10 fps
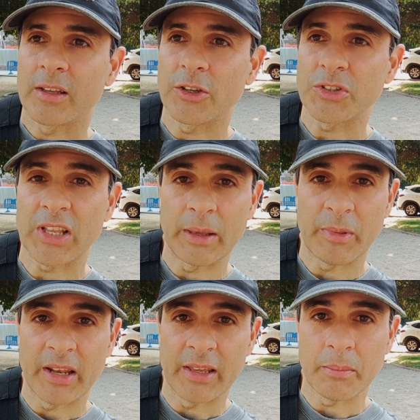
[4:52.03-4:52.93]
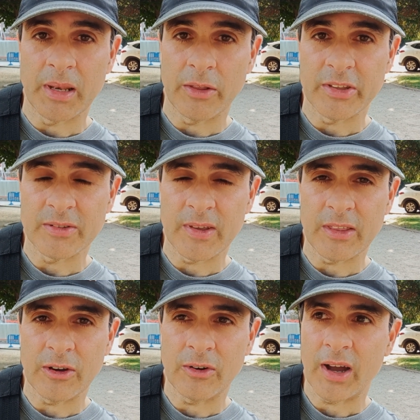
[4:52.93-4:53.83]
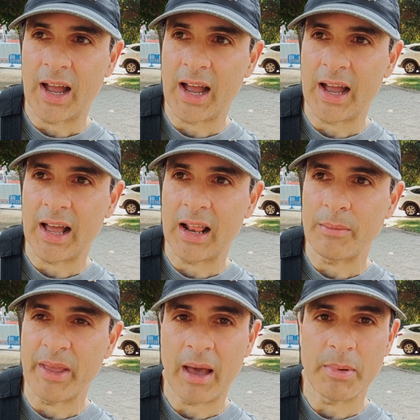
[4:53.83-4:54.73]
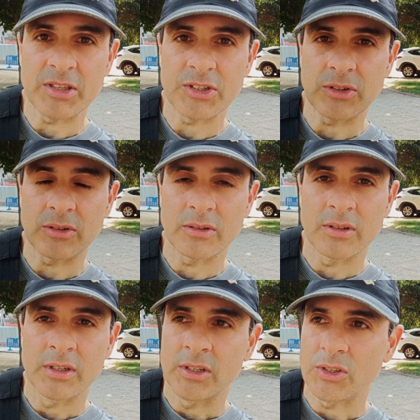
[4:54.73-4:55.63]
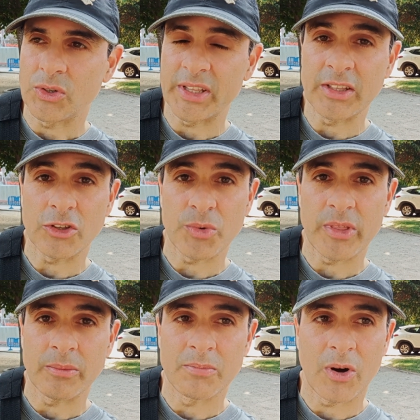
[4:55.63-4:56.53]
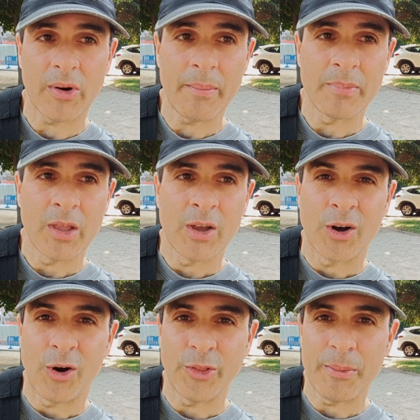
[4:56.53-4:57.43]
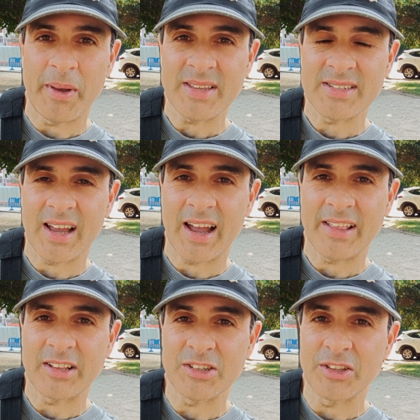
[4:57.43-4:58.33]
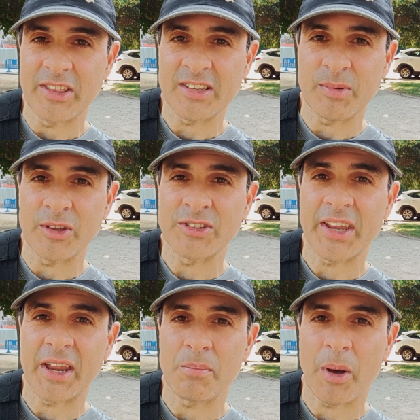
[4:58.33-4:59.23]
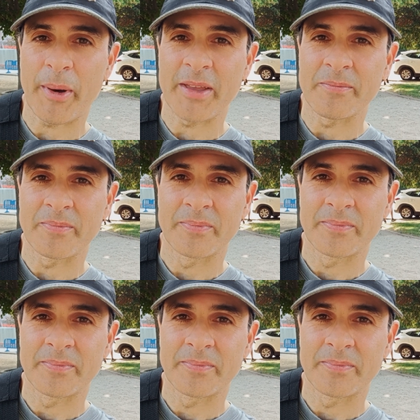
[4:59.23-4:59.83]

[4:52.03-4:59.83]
just click the link below this video. Uh, I'll be happy to, to get in touch with you. Alright, all the best and I'll see you in the next video. Take care. Bye-bye.